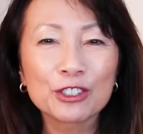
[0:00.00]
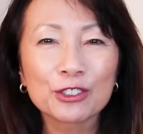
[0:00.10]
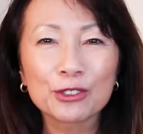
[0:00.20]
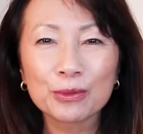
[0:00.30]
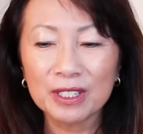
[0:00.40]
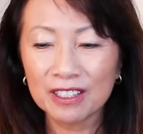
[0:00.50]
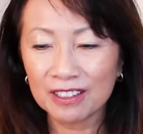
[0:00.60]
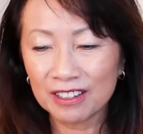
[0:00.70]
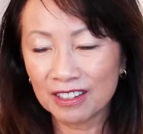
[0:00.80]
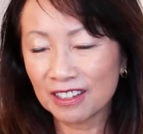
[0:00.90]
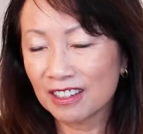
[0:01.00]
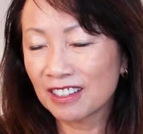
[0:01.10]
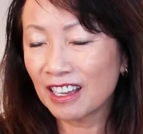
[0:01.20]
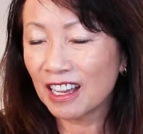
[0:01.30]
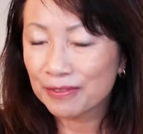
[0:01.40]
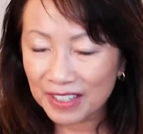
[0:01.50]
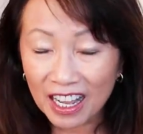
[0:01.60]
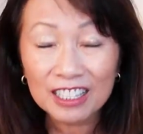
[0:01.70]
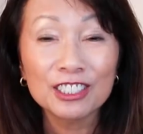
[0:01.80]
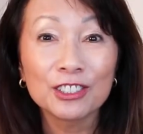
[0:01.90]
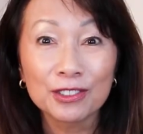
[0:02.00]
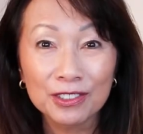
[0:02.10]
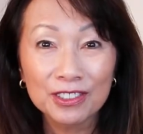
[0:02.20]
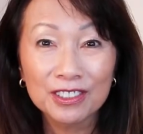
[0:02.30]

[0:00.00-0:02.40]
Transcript: to do with, "I've got you."